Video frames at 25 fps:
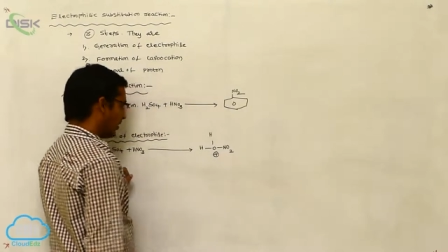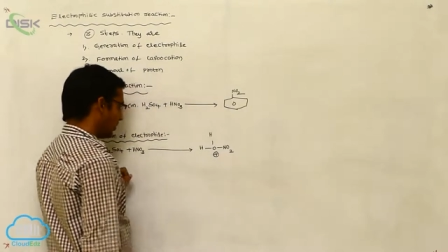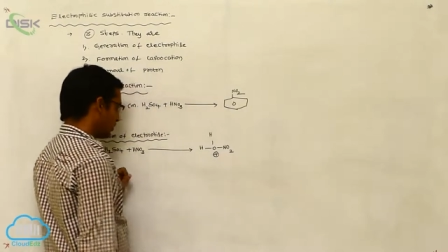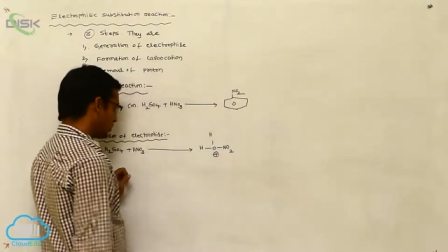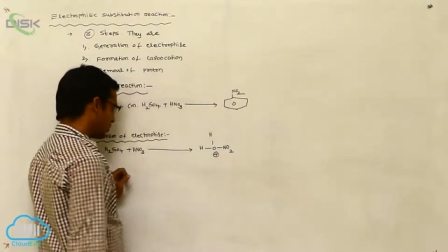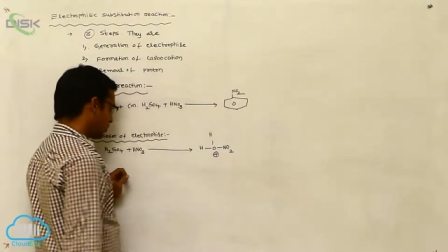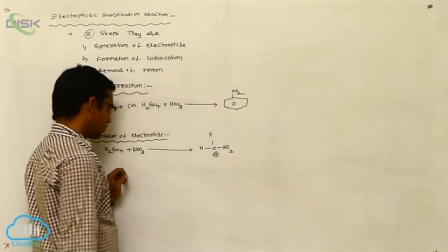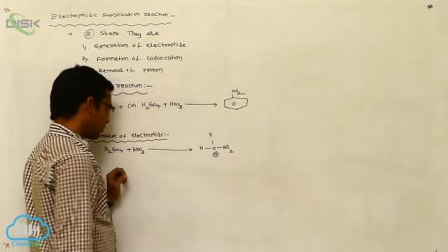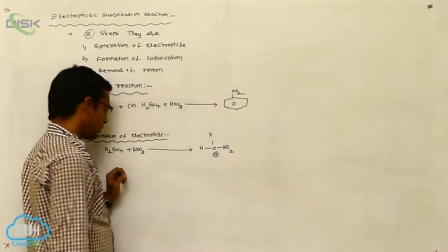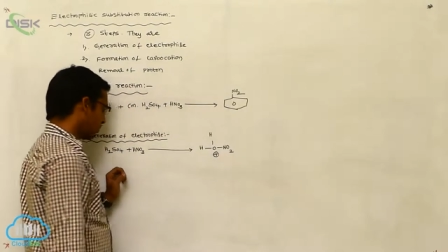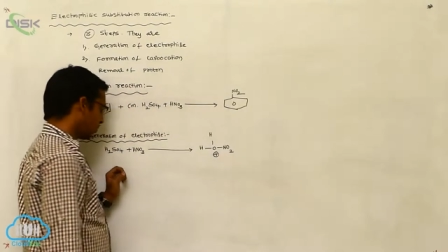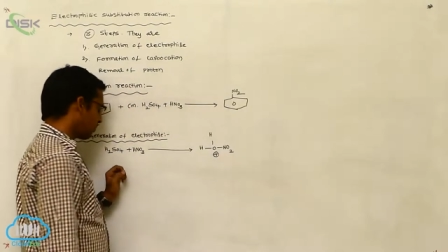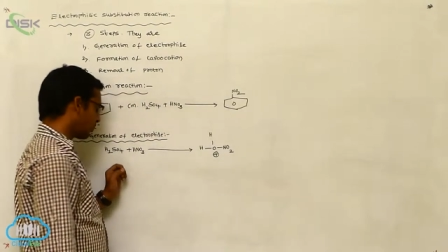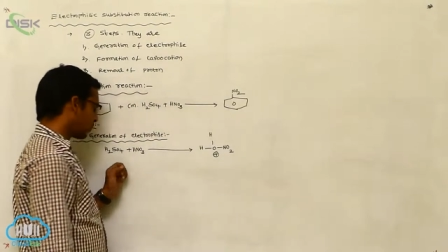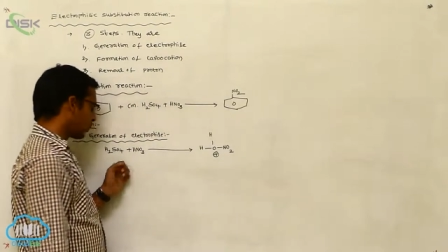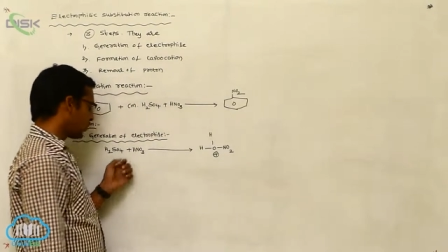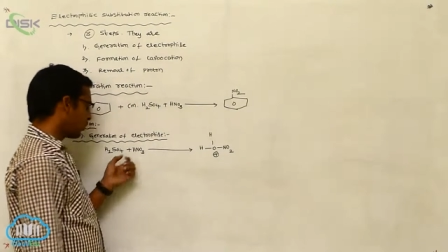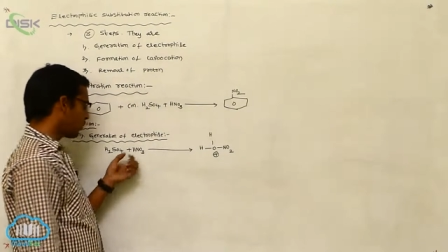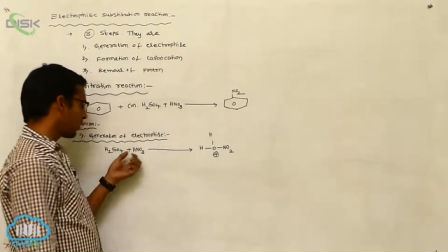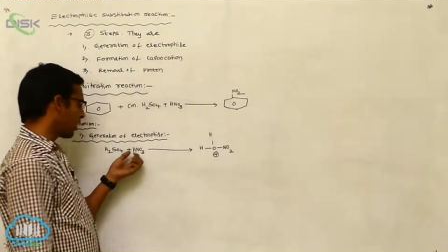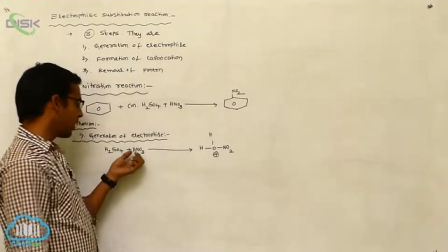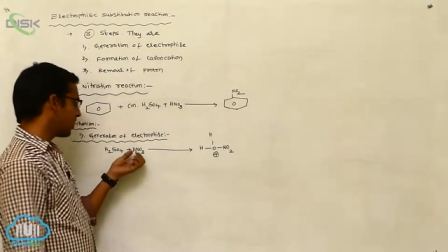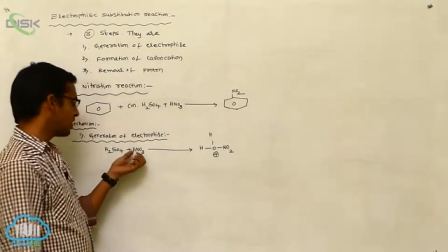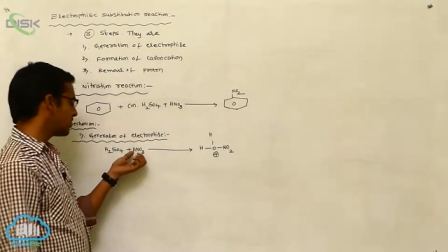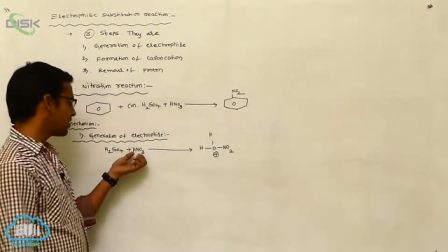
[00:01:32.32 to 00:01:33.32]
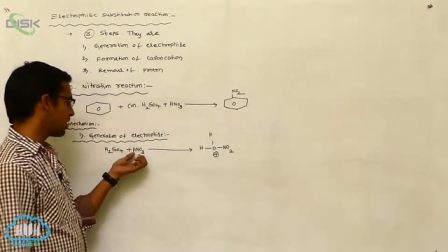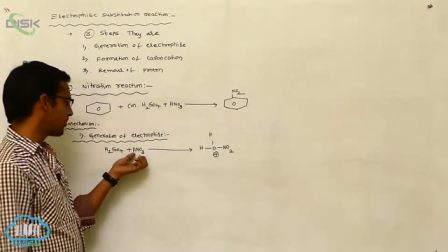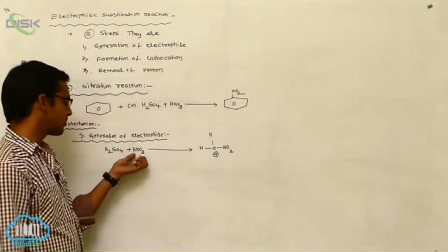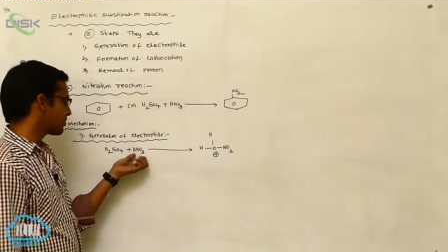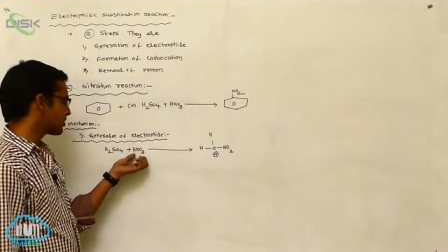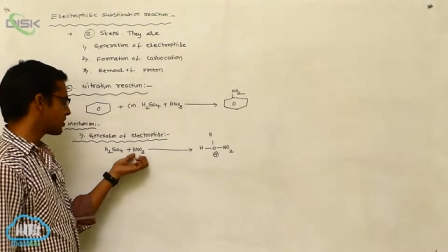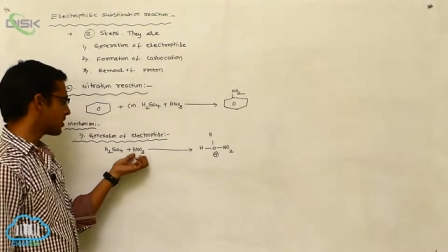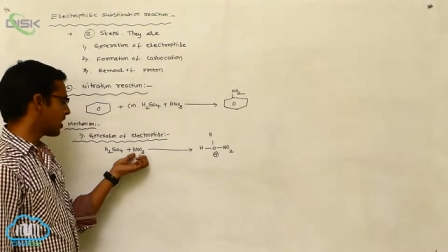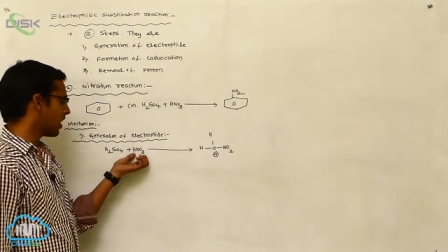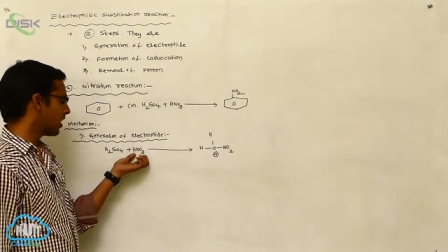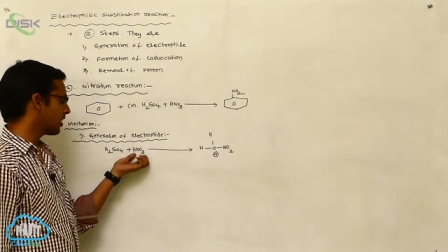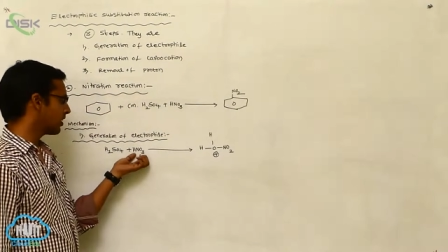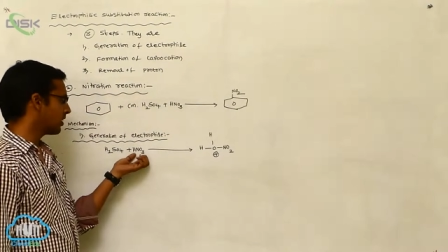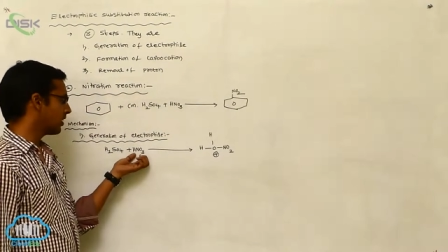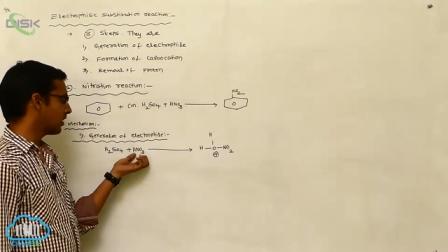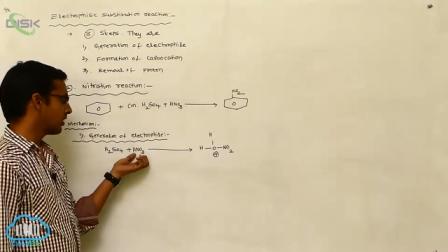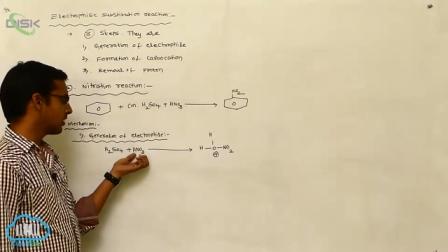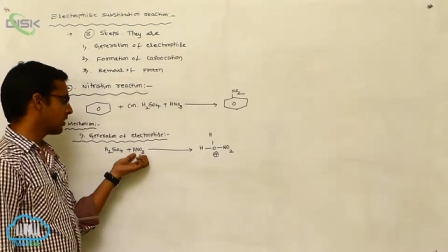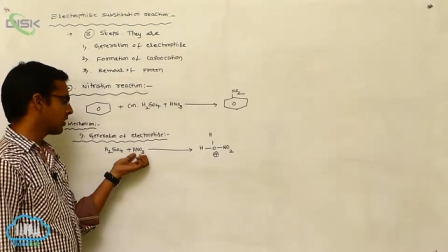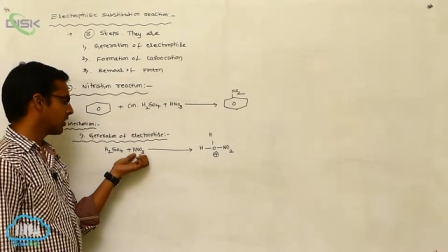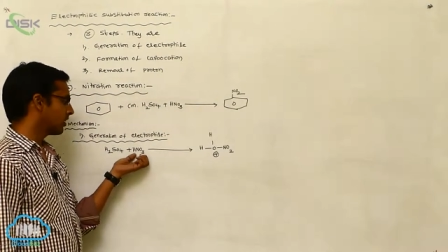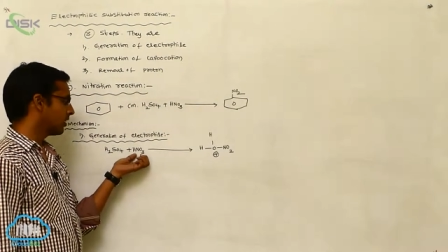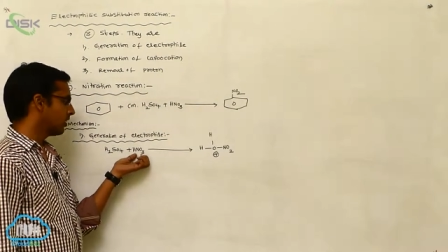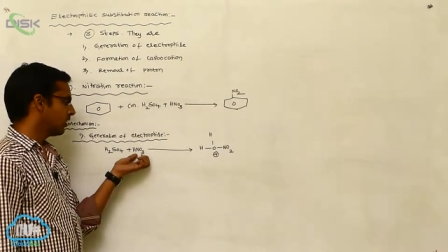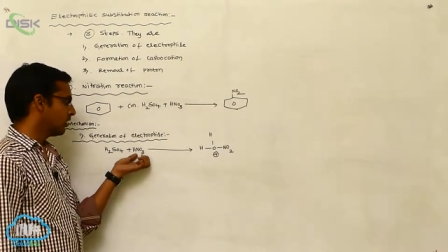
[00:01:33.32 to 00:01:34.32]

So the proton is abstracting.